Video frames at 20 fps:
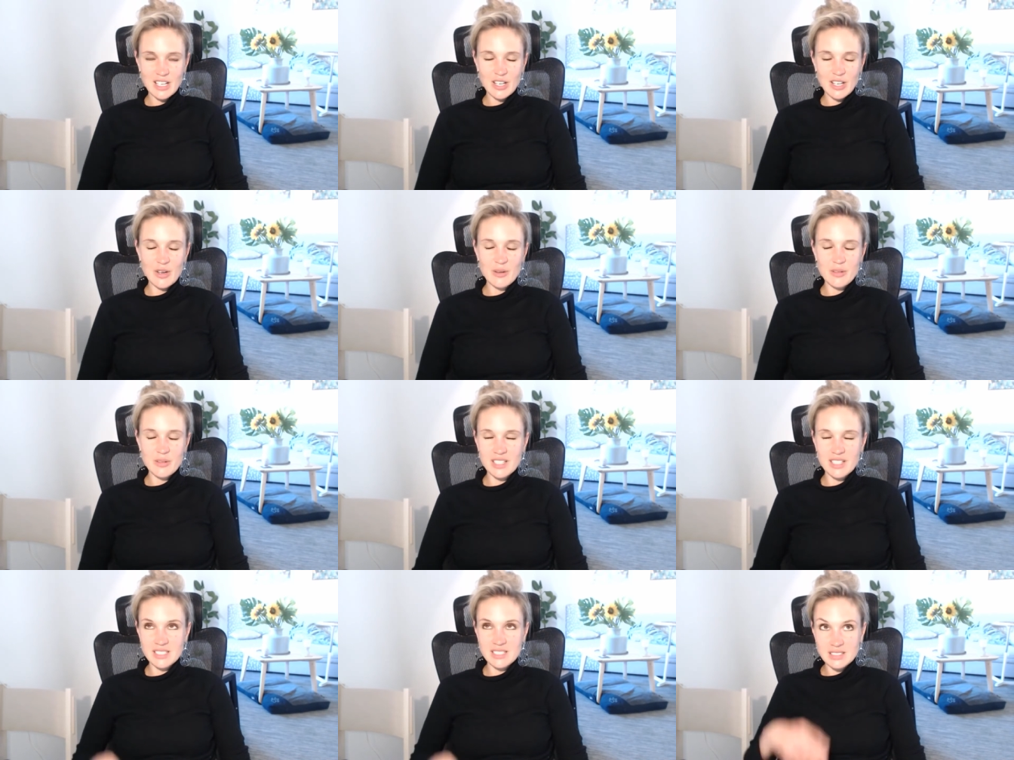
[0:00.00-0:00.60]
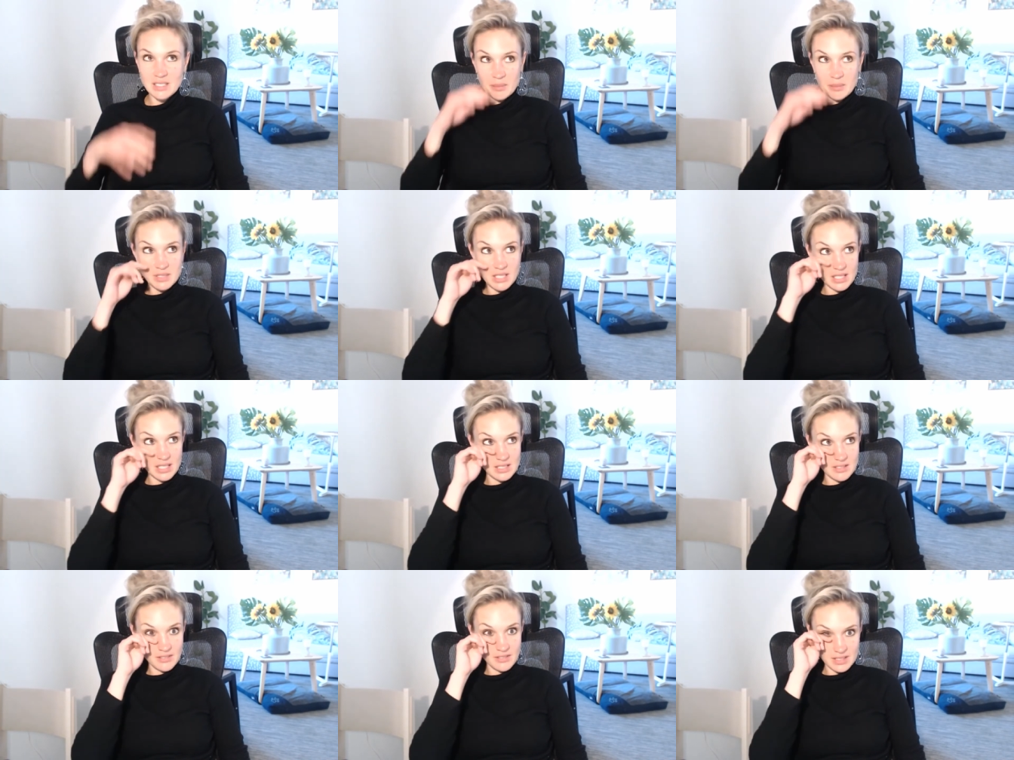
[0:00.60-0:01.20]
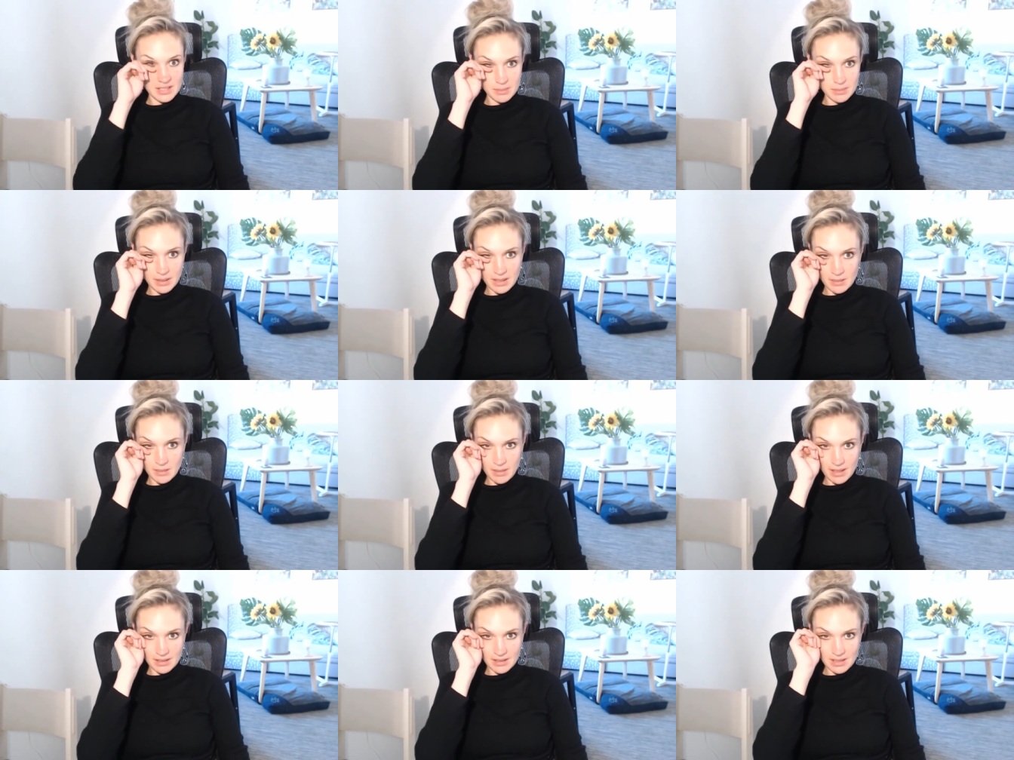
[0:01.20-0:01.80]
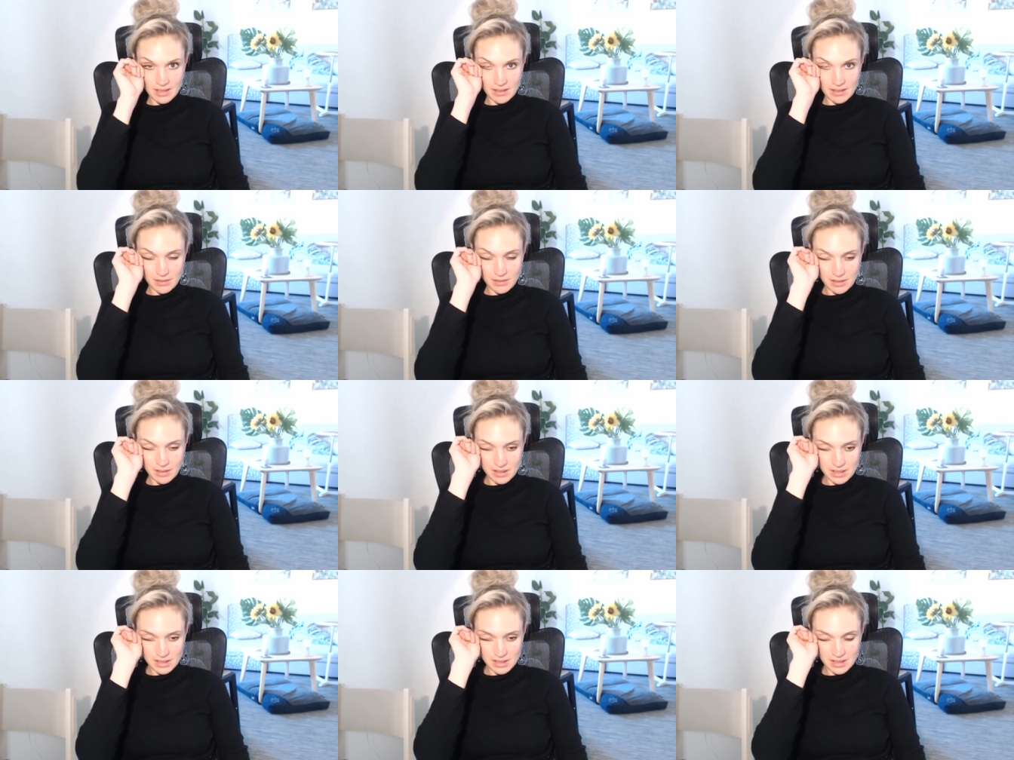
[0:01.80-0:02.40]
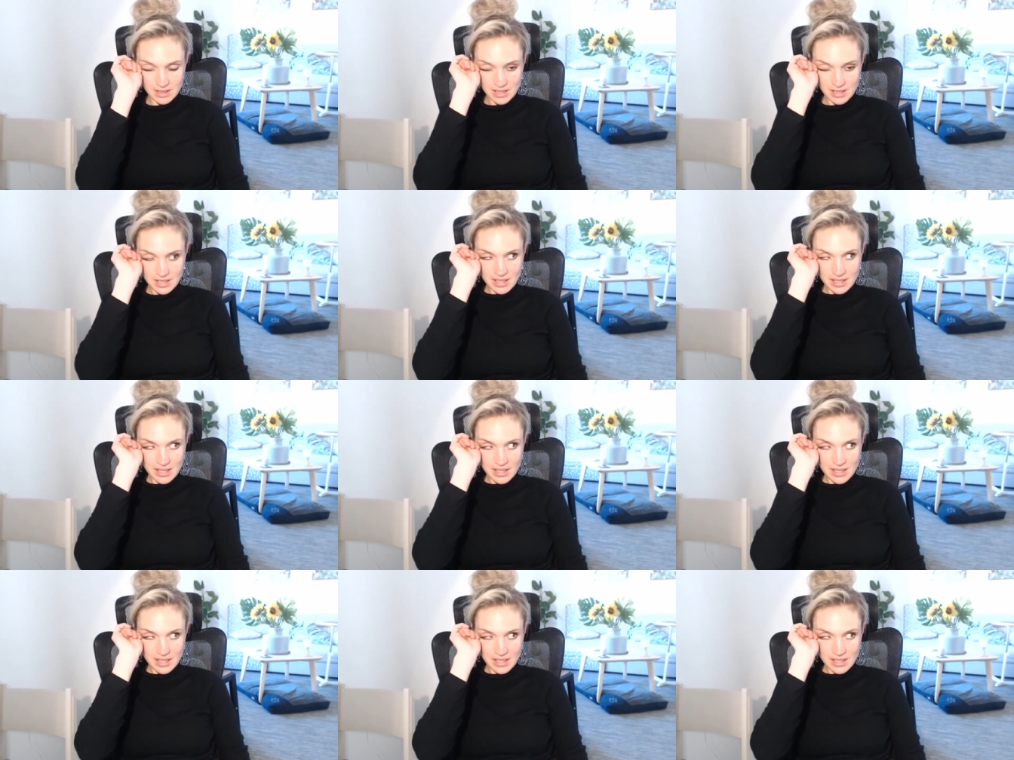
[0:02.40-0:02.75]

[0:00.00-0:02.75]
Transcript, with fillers: And I know with this subject, if I speak about it, everyone just